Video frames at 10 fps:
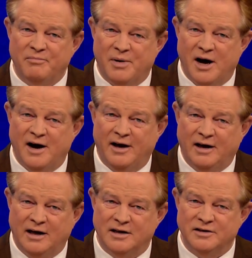By
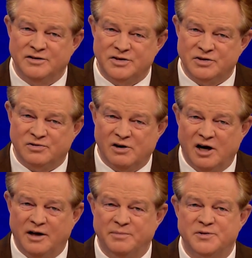his
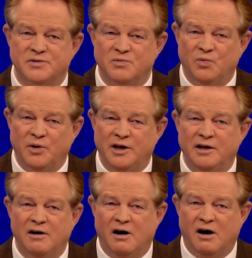stripes,
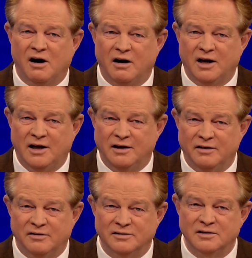we are
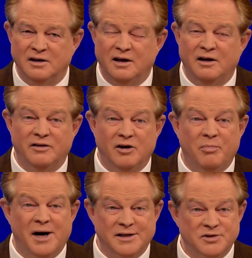healed. The
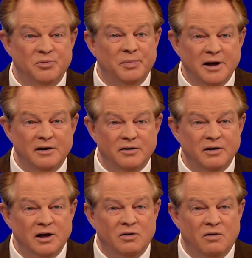Apostle Peter,
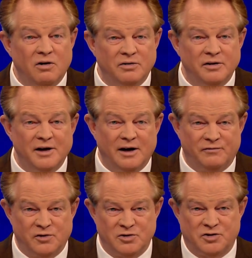he quoted that
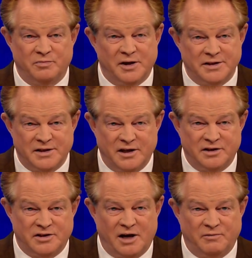verse from Isaiah
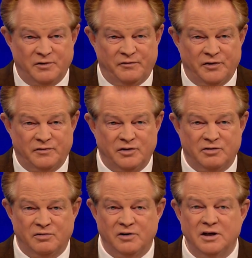chapter
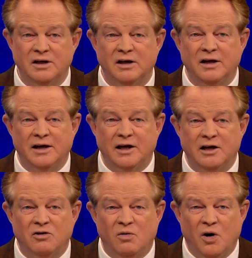53. He
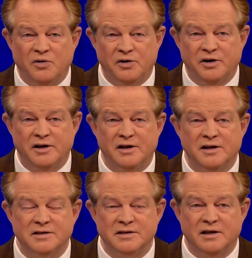quoted it
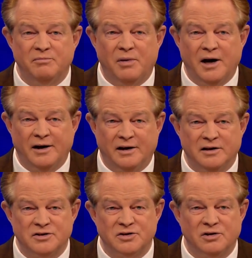and said, By
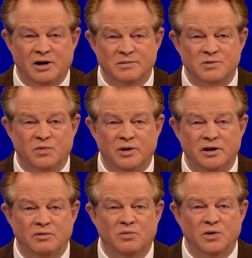his stripes,
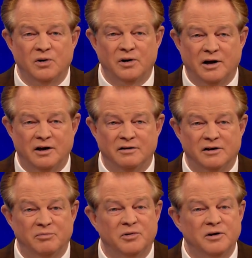we were healed.
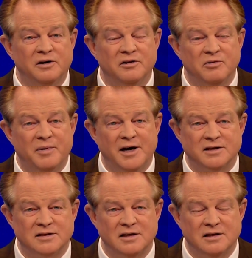He put it in the
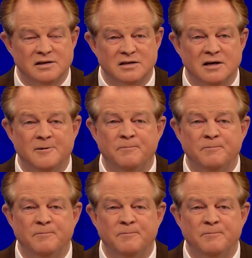past tense.